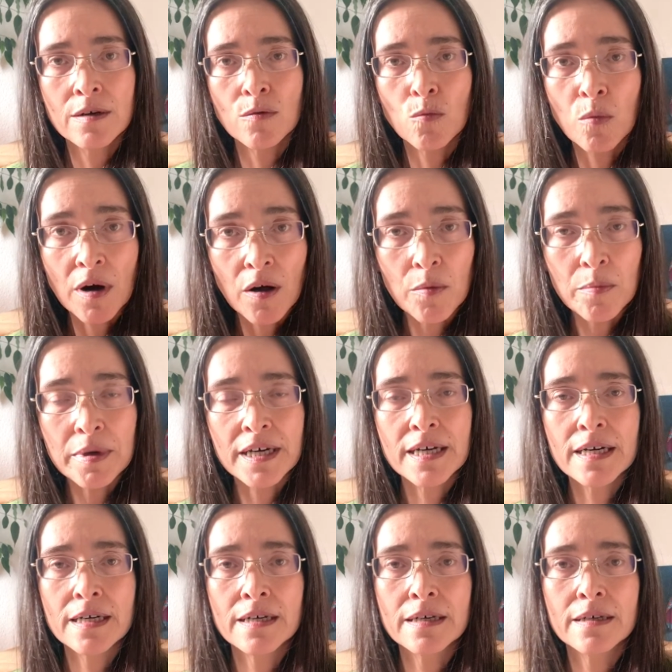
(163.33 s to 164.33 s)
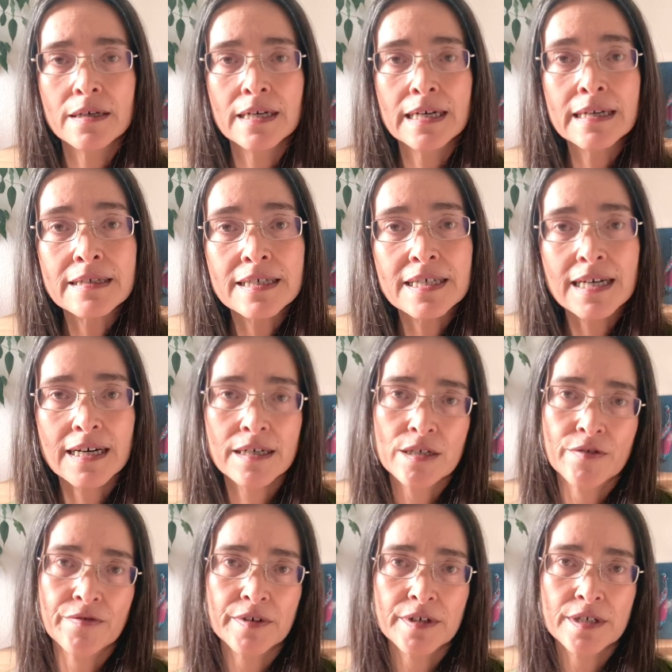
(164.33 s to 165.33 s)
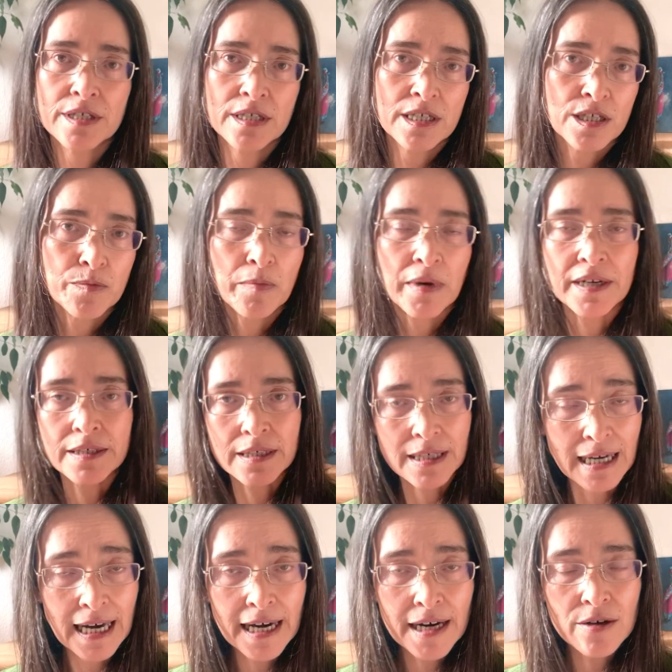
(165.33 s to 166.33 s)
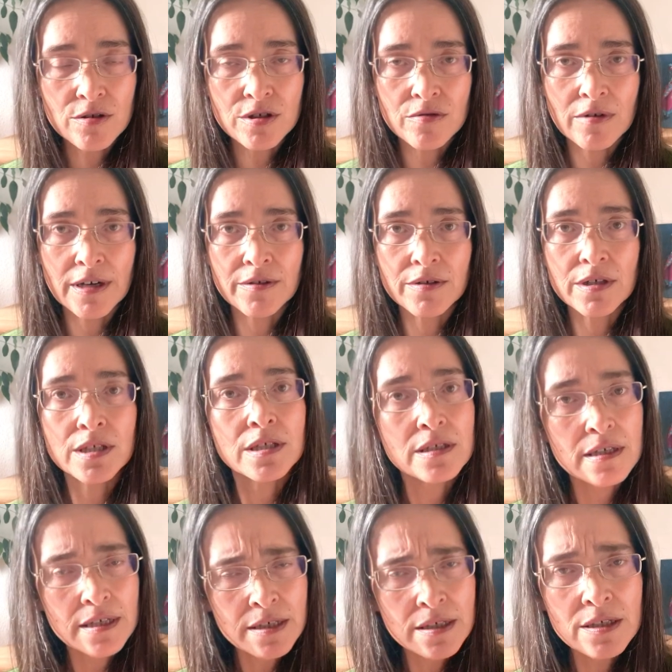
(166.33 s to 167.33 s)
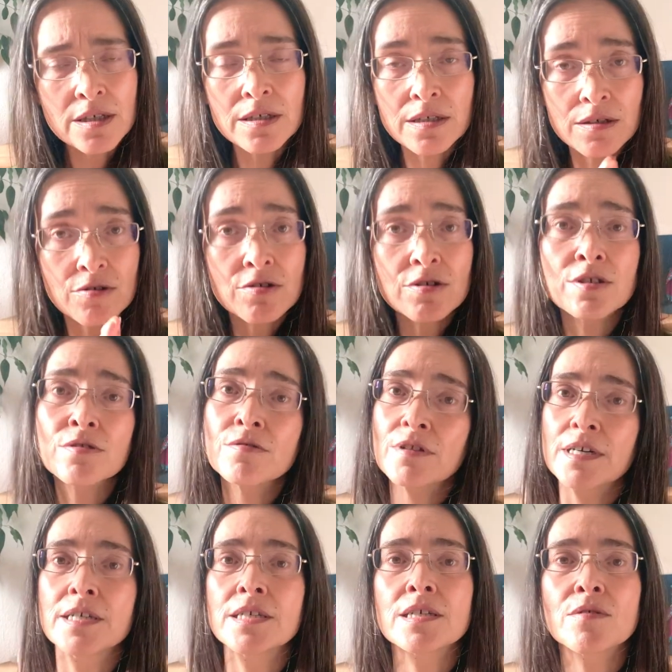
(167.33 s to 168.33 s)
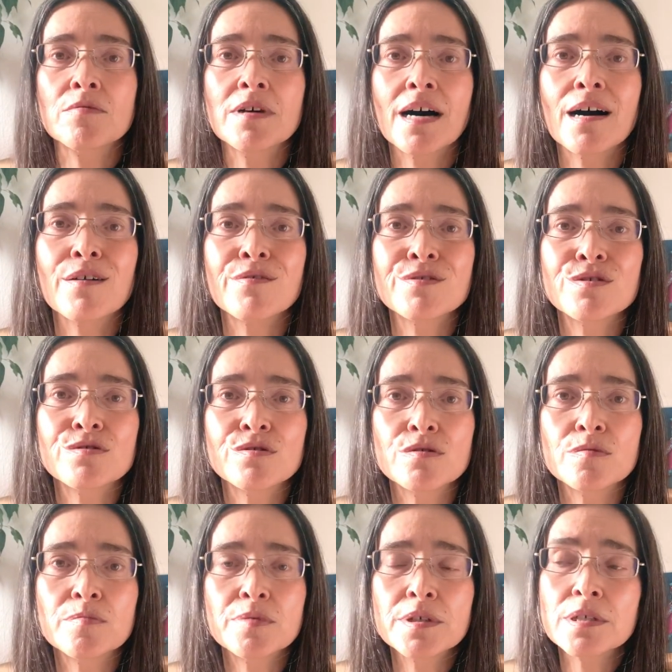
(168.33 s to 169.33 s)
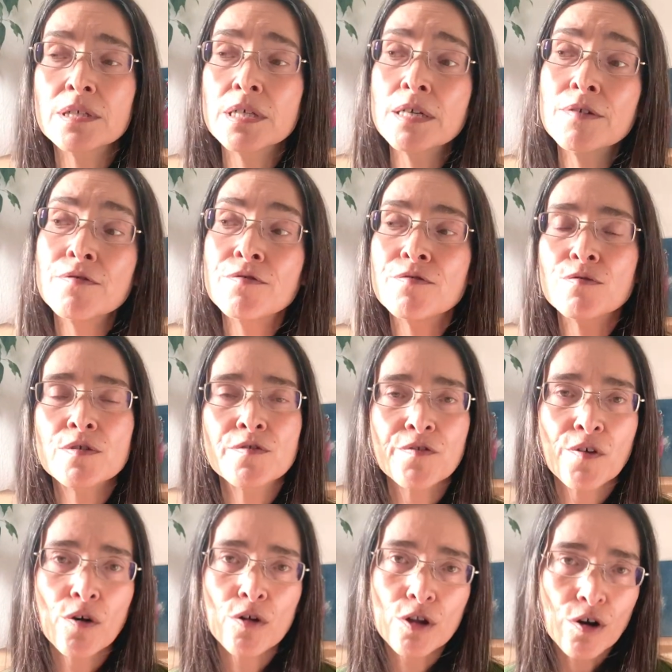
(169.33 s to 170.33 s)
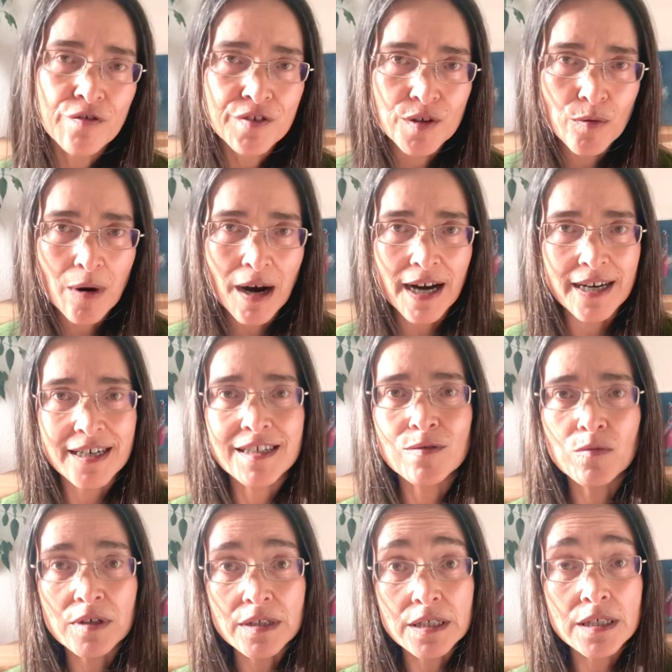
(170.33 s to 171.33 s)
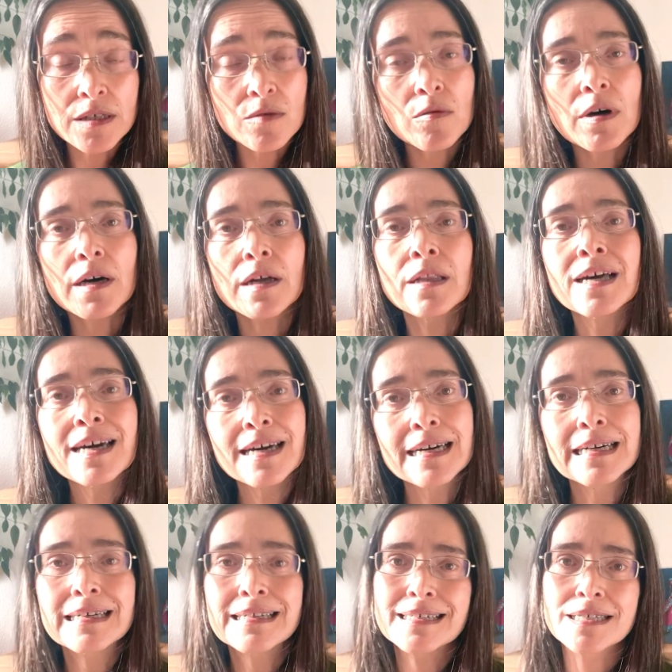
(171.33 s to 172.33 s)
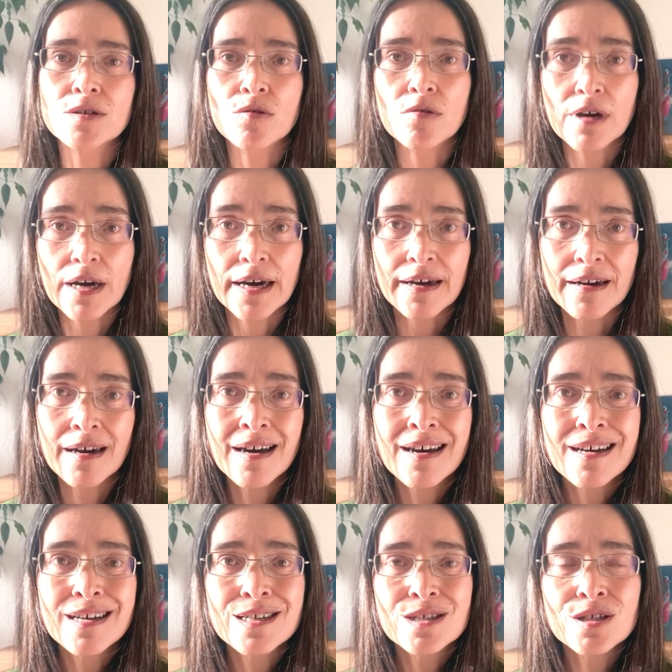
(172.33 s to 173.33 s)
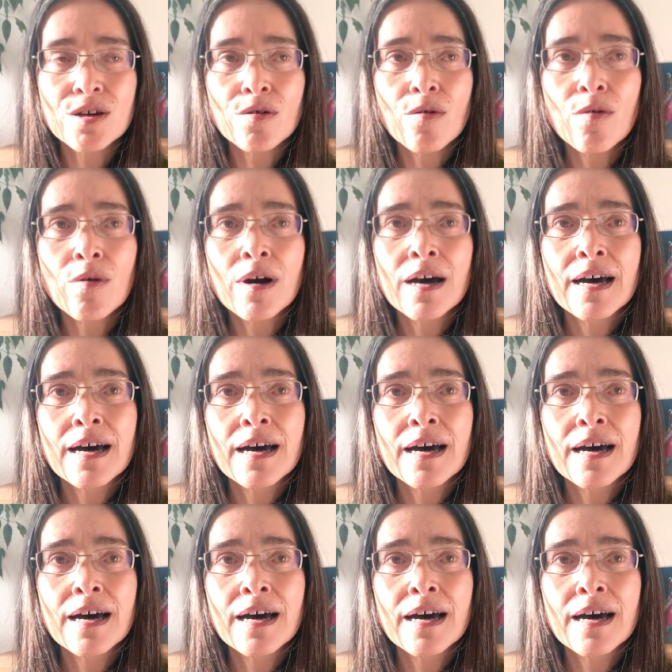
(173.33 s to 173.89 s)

well-being inside of us, despite the chaos around us, there are certain things that we have to do. But if we fall off the wagon once in a while, it is okay. So,